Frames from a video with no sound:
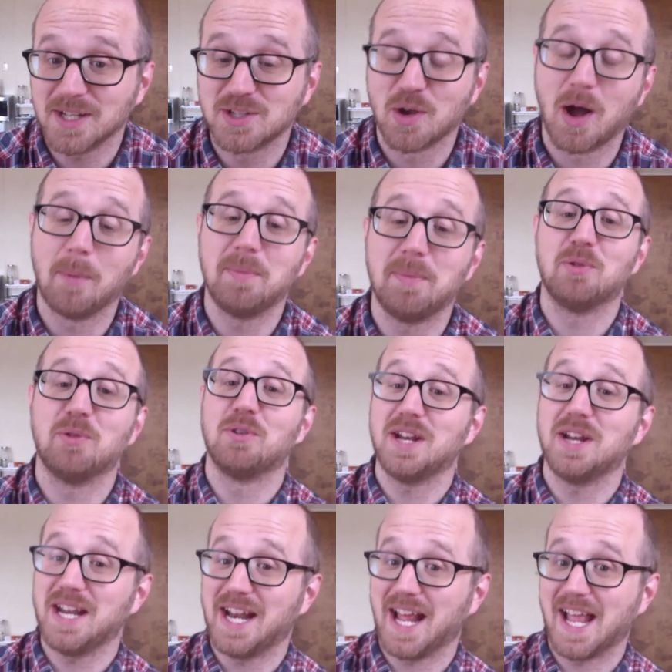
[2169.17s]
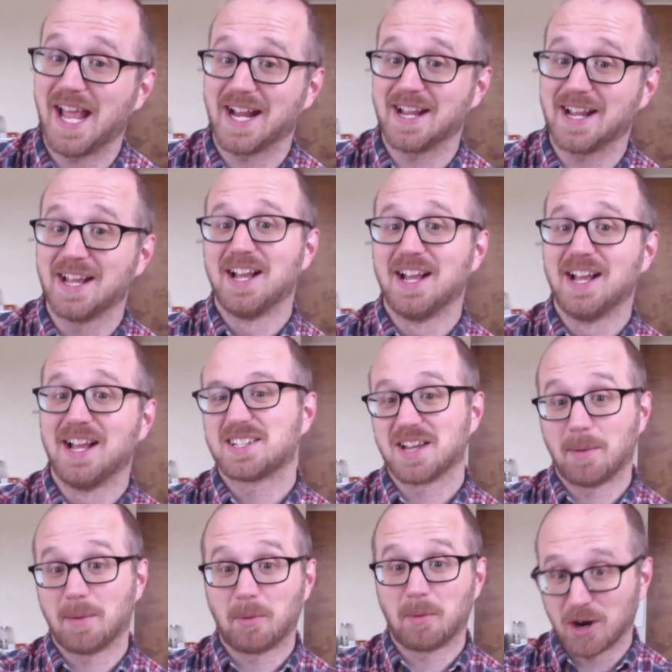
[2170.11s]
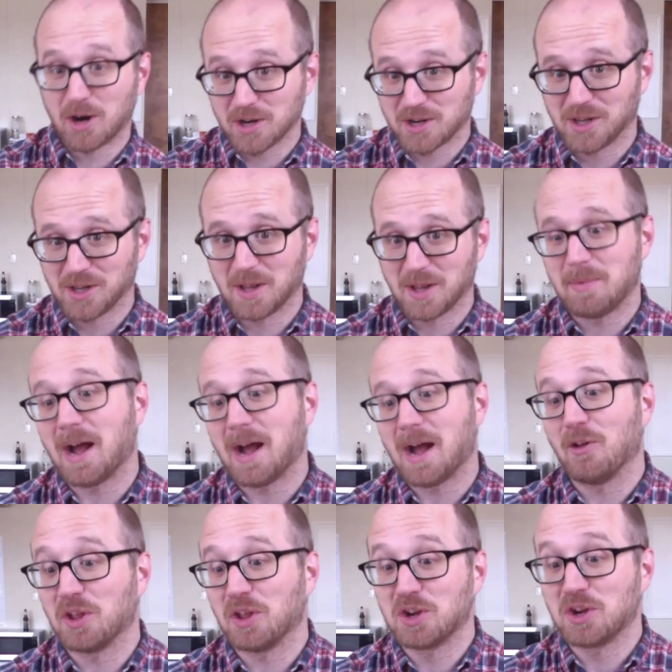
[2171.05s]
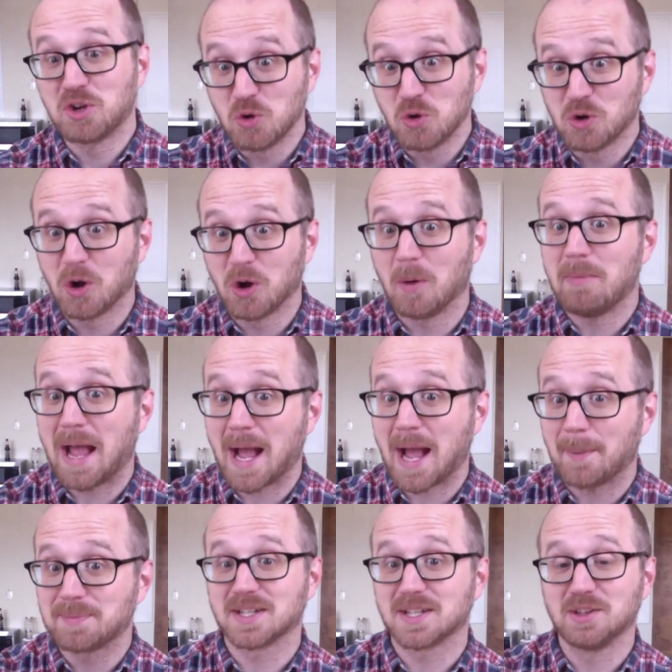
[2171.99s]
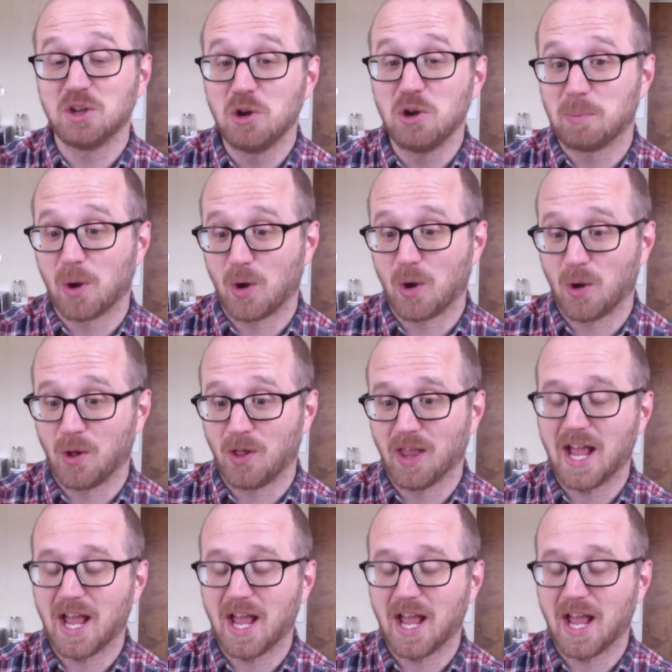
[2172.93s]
So I'll be reading some article about the Google Maps loophole,